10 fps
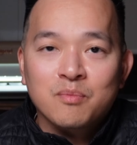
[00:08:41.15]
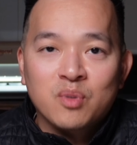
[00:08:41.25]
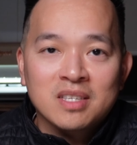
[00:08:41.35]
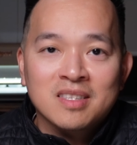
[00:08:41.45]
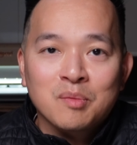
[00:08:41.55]

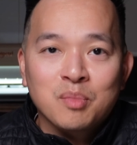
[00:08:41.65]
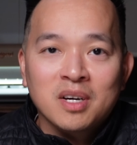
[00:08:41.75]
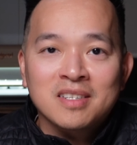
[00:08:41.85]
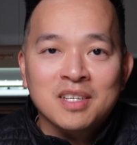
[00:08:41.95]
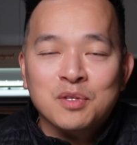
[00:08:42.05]
pressing the
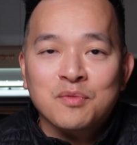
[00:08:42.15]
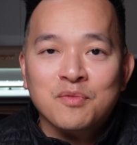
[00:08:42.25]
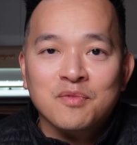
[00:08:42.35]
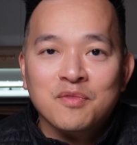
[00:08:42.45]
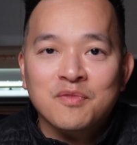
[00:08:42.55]
button doesn't
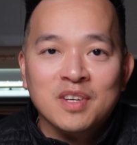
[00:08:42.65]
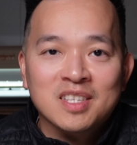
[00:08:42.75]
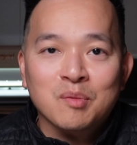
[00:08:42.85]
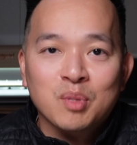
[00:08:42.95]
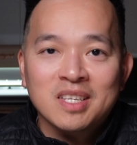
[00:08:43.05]
fix
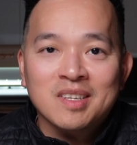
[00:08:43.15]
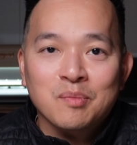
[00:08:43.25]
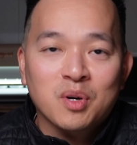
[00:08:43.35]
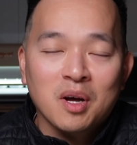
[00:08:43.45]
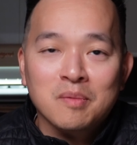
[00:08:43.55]
the blinking
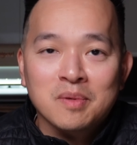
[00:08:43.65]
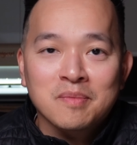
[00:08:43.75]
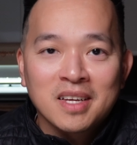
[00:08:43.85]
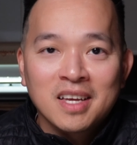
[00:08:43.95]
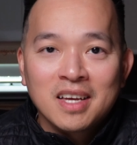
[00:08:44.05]
problem.
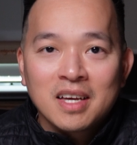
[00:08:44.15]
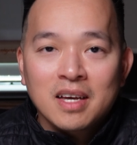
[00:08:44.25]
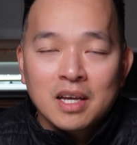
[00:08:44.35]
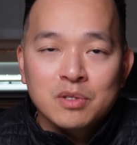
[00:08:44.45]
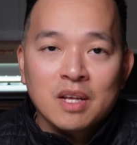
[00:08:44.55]

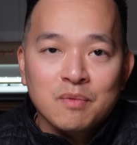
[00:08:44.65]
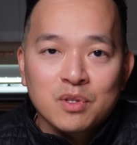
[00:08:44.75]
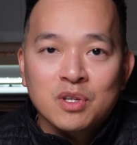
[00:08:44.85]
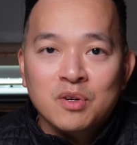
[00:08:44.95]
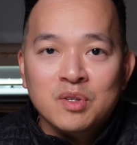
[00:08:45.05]
I actually have to
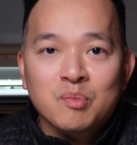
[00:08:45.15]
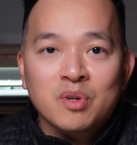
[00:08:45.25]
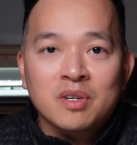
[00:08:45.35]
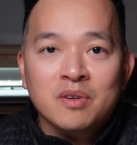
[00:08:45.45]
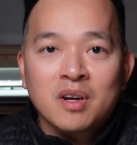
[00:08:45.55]
turn the
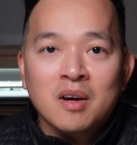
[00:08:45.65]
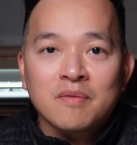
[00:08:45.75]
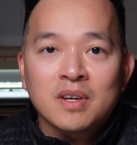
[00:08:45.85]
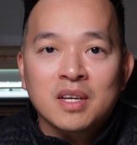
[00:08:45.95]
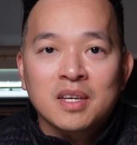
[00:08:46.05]
printer off.
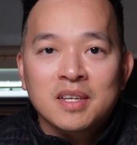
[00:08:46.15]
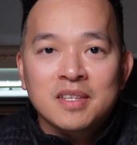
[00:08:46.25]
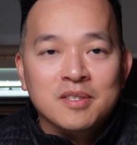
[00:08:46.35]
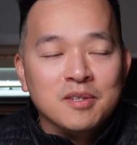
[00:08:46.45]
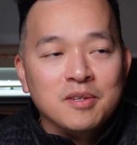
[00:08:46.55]

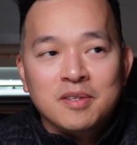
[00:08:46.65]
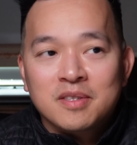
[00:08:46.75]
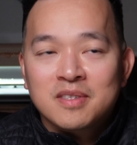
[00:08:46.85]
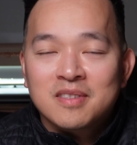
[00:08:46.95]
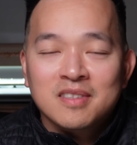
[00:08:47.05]
So
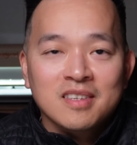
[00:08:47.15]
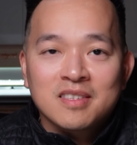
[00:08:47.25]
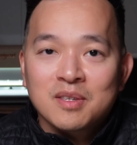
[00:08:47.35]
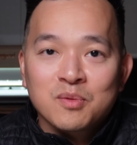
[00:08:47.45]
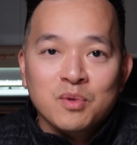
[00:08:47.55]
it's
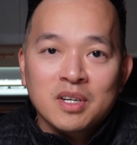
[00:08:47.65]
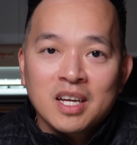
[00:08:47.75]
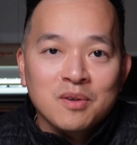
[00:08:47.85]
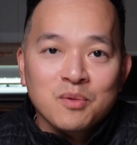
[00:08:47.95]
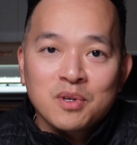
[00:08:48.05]
just weird
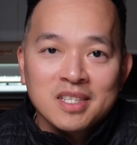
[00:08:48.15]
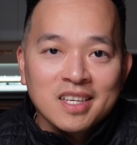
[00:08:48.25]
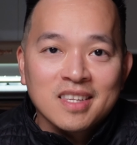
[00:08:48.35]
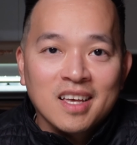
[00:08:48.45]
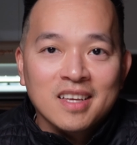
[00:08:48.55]
how it works
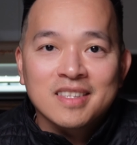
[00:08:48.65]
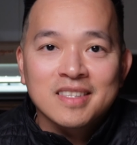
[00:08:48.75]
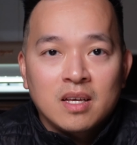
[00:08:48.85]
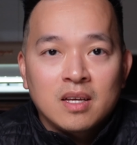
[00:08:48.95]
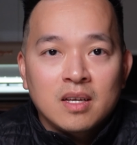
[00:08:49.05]
like that.
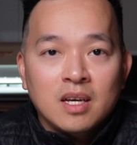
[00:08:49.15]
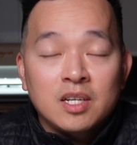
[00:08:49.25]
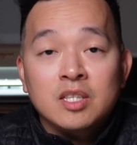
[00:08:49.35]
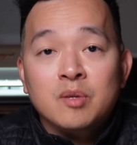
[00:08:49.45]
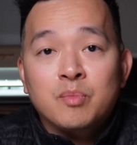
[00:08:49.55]

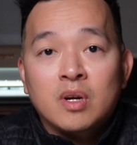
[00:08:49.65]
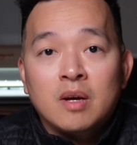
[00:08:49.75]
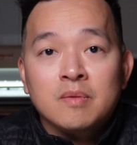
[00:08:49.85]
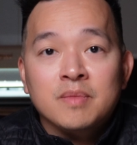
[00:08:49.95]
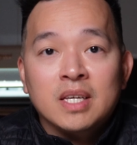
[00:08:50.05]
Another
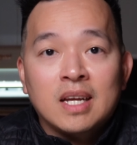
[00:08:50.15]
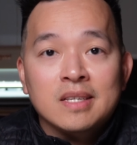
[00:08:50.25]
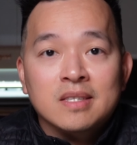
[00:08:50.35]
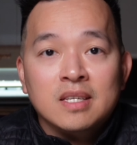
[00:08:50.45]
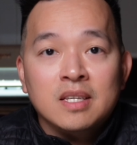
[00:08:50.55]
problem that I
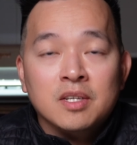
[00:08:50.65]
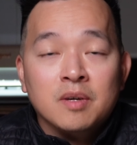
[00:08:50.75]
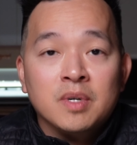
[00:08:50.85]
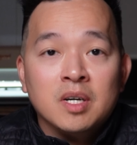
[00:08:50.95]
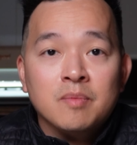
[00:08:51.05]
see
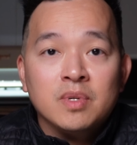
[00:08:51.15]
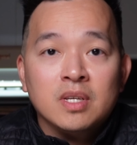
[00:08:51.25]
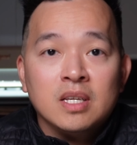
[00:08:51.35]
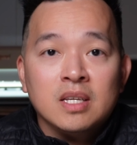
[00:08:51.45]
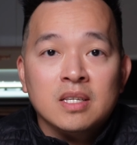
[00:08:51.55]
come up
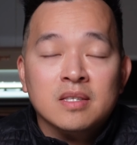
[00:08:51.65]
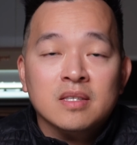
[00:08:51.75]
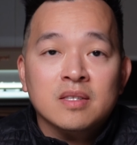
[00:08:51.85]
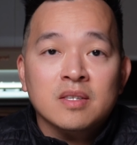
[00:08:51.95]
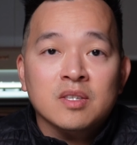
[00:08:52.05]
is
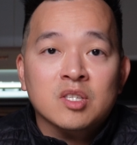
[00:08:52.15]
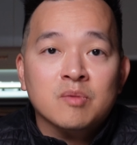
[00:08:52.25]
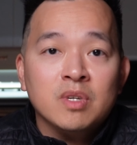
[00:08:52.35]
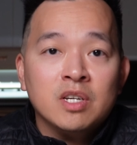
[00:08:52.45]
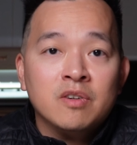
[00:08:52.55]
the
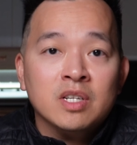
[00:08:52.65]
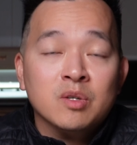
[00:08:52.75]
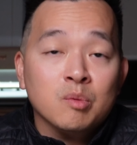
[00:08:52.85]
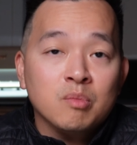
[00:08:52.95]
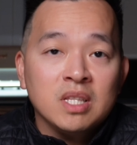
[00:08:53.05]
smearing
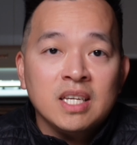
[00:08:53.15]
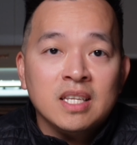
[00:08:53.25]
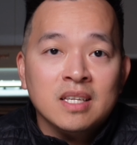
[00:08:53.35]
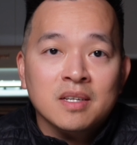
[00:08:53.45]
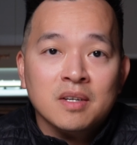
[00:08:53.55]
or
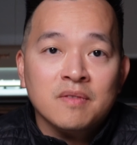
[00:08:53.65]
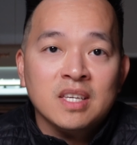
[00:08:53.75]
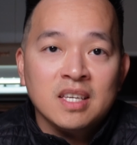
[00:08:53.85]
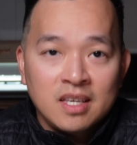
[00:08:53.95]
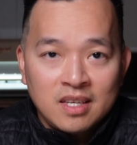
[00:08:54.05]
bleeding of
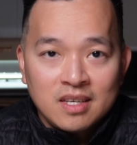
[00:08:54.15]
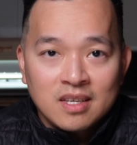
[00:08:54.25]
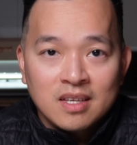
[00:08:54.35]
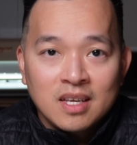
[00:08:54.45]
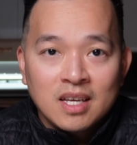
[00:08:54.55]
the
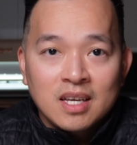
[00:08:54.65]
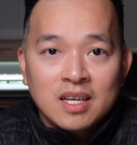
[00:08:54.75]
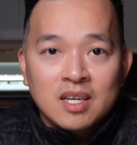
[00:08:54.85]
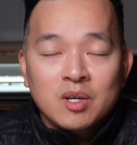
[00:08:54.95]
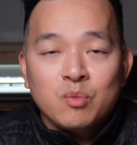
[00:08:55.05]
ink.
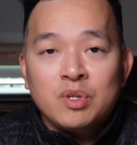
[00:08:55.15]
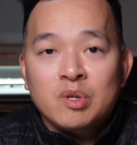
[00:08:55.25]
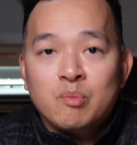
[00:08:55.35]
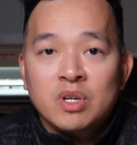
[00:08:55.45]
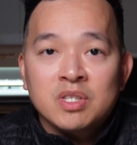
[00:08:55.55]
When
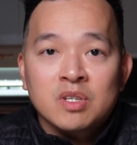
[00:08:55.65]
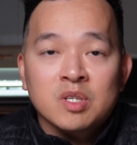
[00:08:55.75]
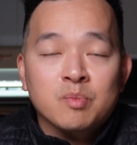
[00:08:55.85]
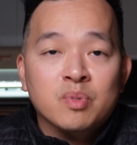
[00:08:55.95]
your printer is